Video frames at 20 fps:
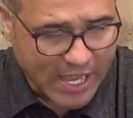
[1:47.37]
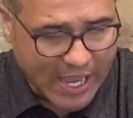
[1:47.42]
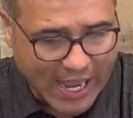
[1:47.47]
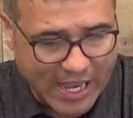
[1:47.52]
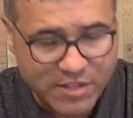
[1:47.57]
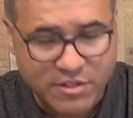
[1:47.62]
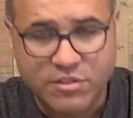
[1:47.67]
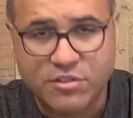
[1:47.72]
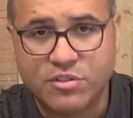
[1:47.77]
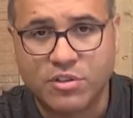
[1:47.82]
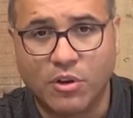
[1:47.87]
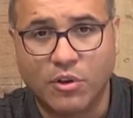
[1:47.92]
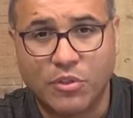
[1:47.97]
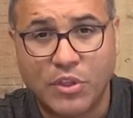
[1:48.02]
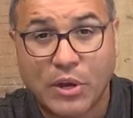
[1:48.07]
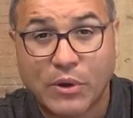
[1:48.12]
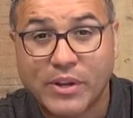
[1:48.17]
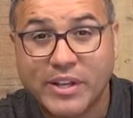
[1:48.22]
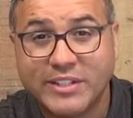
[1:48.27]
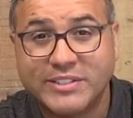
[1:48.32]
And so
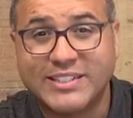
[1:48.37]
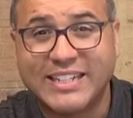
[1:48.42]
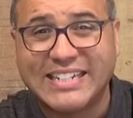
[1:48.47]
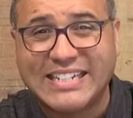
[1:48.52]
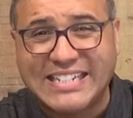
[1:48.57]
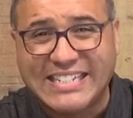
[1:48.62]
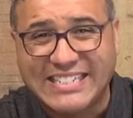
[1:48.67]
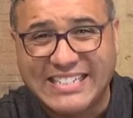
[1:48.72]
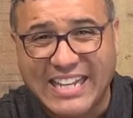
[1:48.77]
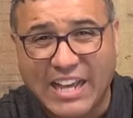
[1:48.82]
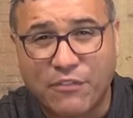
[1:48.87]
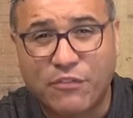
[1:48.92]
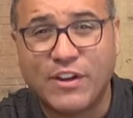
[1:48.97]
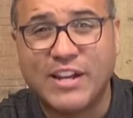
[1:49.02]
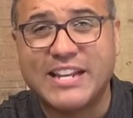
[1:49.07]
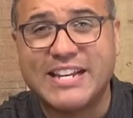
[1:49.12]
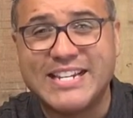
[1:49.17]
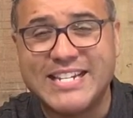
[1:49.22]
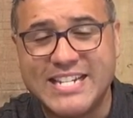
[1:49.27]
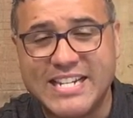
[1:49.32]
there is a
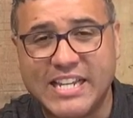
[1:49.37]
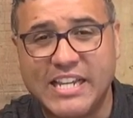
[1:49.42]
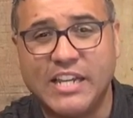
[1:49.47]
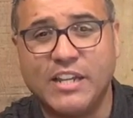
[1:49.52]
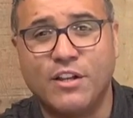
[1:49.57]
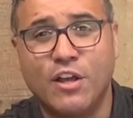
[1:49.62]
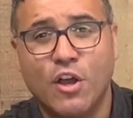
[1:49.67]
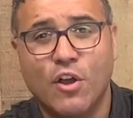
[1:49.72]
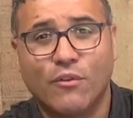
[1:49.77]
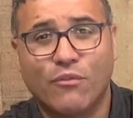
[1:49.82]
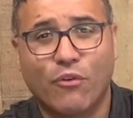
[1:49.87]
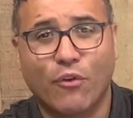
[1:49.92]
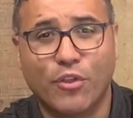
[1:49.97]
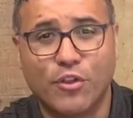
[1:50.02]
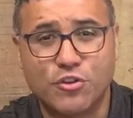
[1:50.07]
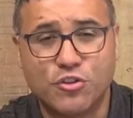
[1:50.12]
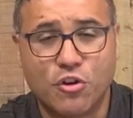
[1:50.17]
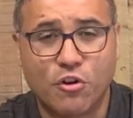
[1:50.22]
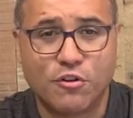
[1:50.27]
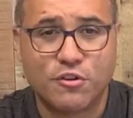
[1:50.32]
definite need for
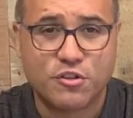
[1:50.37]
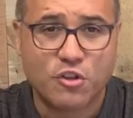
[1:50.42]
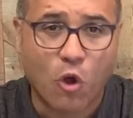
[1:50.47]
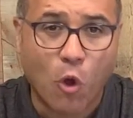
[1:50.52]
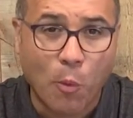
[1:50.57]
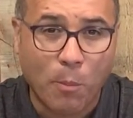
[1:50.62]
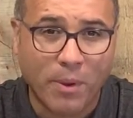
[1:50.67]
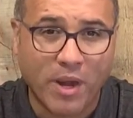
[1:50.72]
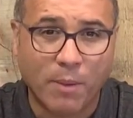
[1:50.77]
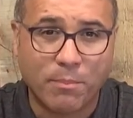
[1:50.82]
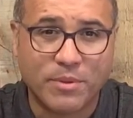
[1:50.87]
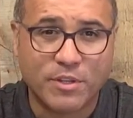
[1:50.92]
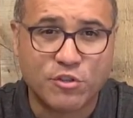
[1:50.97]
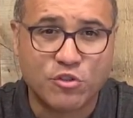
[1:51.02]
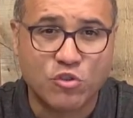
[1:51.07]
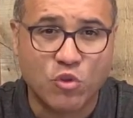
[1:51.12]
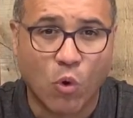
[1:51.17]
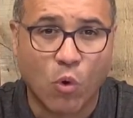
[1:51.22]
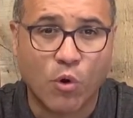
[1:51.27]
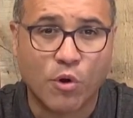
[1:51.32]
the church to open up its
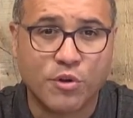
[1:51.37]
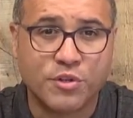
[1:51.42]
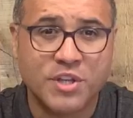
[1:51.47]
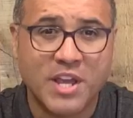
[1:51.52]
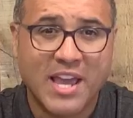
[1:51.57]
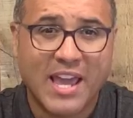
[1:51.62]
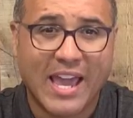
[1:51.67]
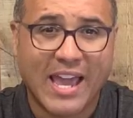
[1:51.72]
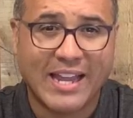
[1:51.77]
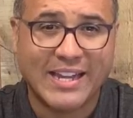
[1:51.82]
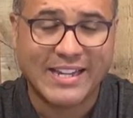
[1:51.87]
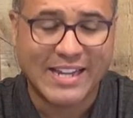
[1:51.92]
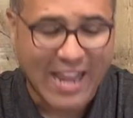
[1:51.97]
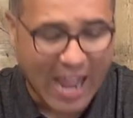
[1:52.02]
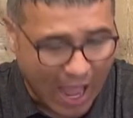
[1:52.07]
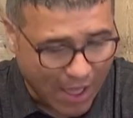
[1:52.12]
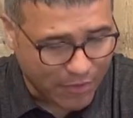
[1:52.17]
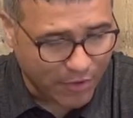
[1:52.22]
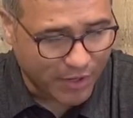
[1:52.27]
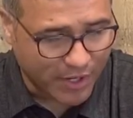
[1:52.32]
doors and
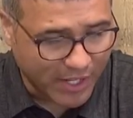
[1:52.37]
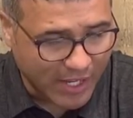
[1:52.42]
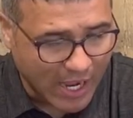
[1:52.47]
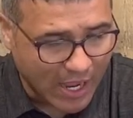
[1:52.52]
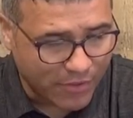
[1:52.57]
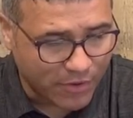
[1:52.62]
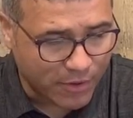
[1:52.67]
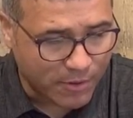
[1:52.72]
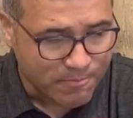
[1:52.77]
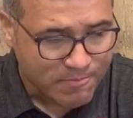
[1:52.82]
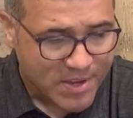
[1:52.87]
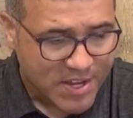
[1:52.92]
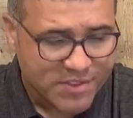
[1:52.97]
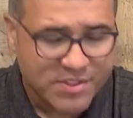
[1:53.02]
gather together.